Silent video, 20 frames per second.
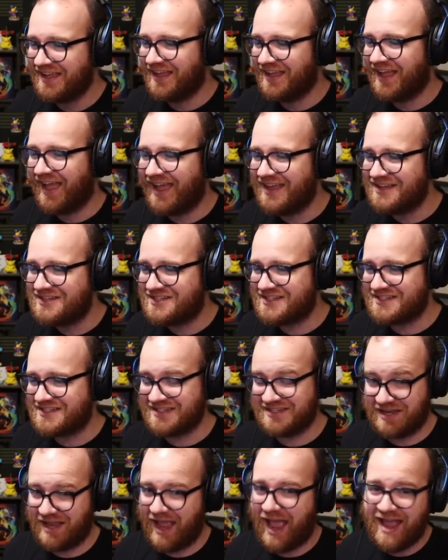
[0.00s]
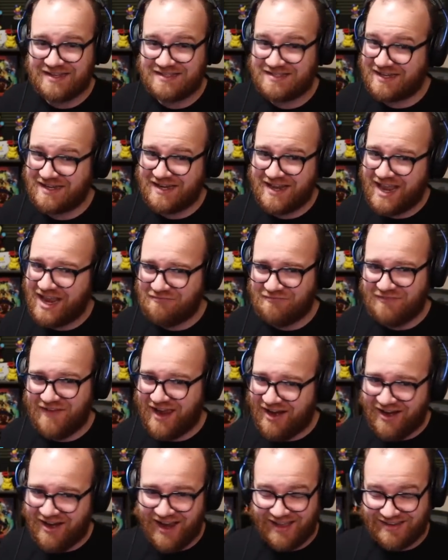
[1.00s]
It's a neat
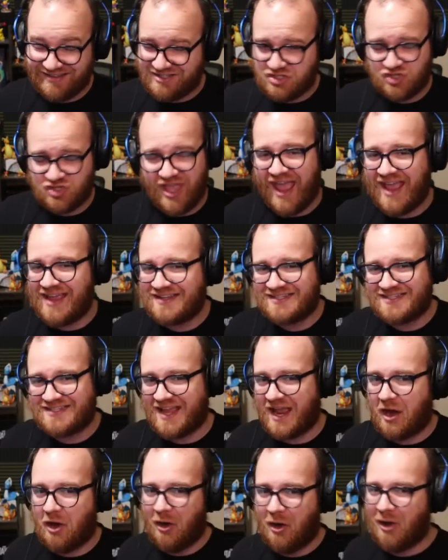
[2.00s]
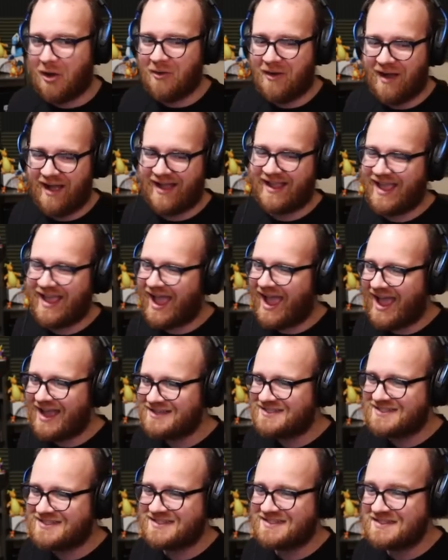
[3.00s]
variant. Thanks, Arrow, I
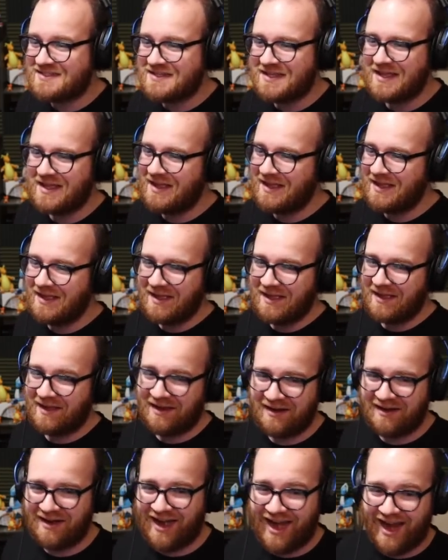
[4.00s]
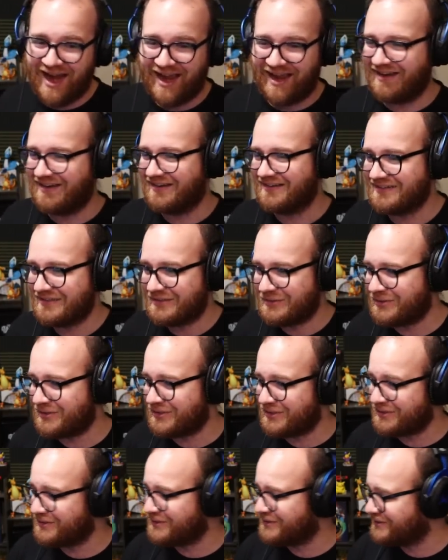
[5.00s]
guess. All right.
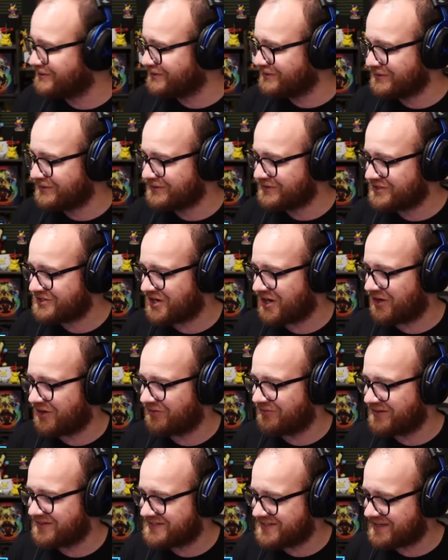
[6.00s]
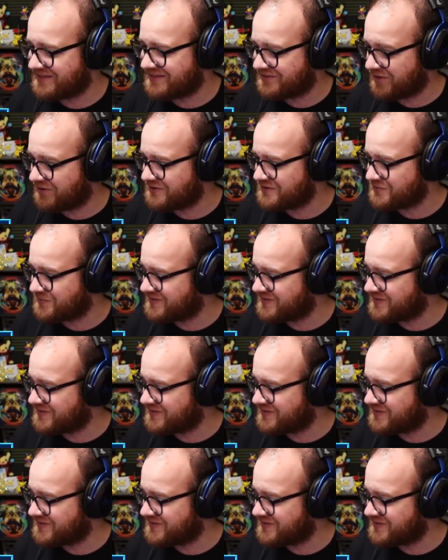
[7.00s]
Whoo, sure, we take those.